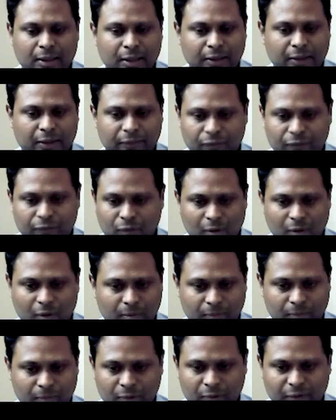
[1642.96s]
uh,
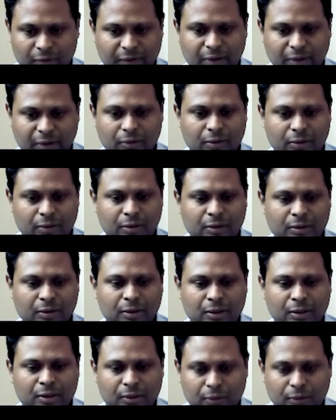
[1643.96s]
from your vendor,
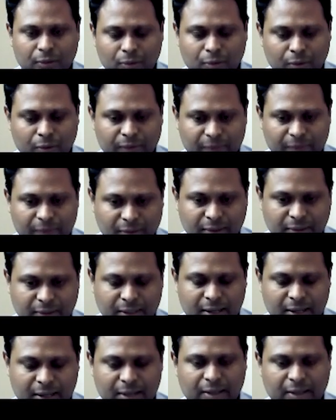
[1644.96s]
go
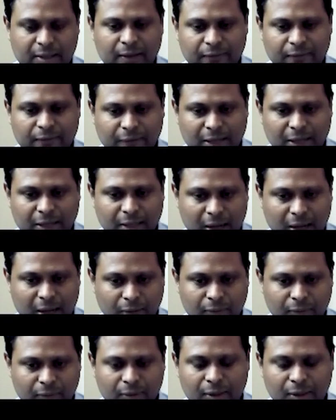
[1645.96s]
investigate and find
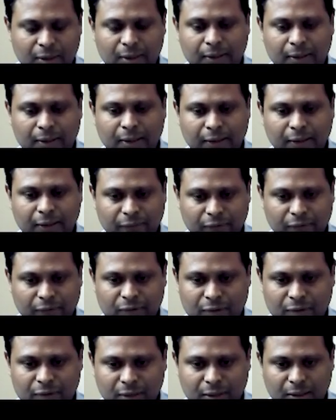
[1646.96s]
out if
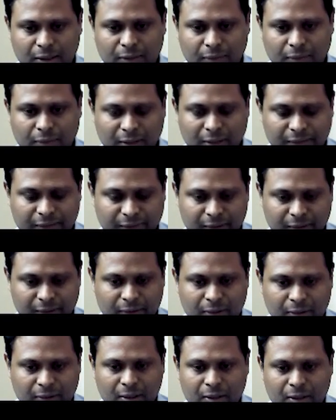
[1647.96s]
it's a relevant
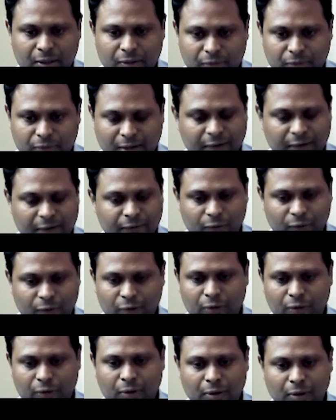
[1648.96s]
threat for
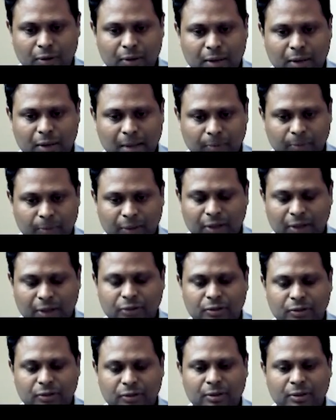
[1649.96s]
your
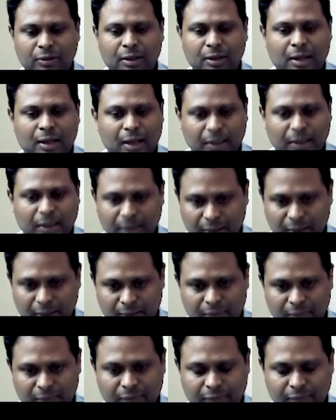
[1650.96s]
application and then
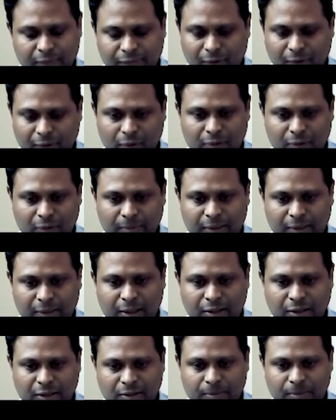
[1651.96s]
follow the
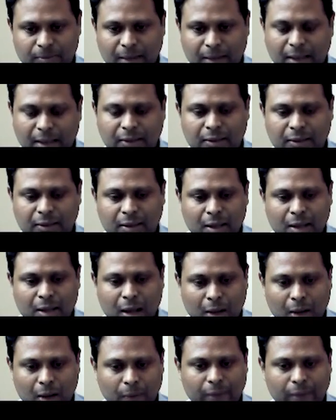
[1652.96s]
mitigation path.
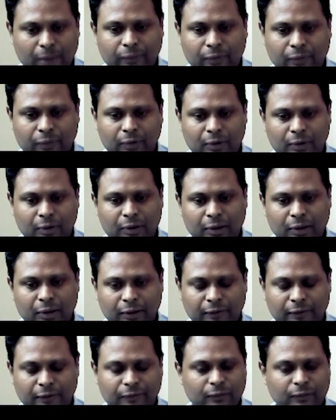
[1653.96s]
However,
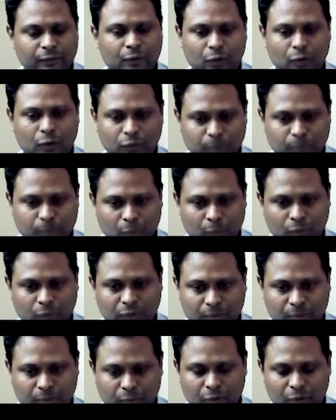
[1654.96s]
if those ports
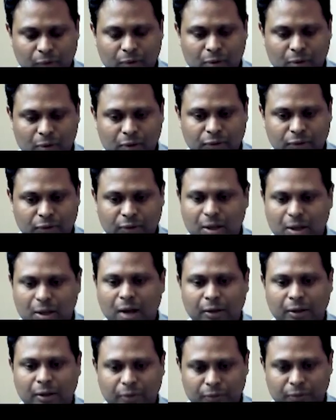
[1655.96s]
or protocols are
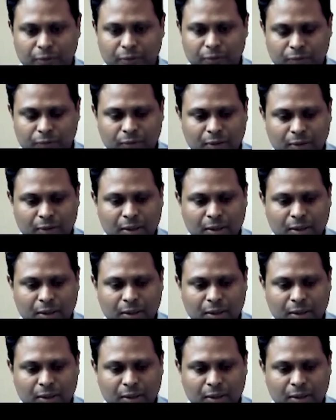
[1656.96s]
not in use,